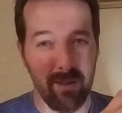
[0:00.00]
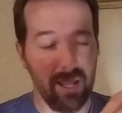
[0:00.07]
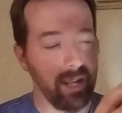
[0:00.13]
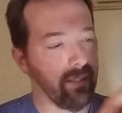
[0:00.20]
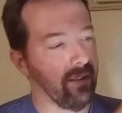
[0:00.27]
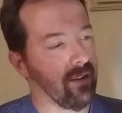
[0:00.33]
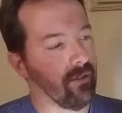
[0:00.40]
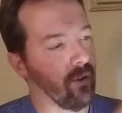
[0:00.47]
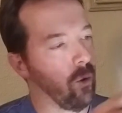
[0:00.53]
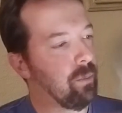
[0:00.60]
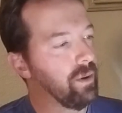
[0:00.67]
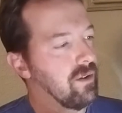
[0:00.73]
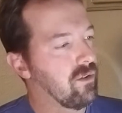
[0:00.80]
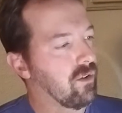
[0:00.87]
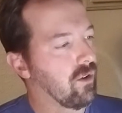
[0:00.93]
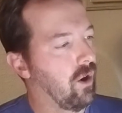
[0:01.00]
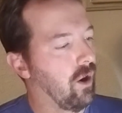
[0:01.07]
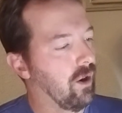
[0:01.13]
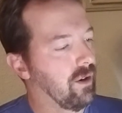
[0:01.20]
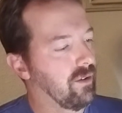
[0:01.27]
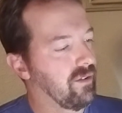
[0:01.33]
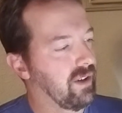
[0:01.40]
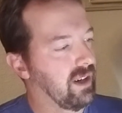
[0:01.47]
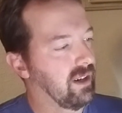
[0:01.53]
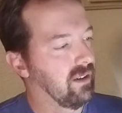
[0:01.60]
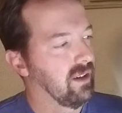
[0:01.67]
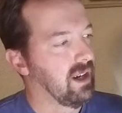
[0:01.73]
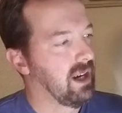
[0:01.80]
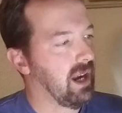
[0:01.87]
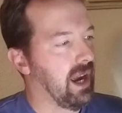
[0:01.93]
like these open scars here.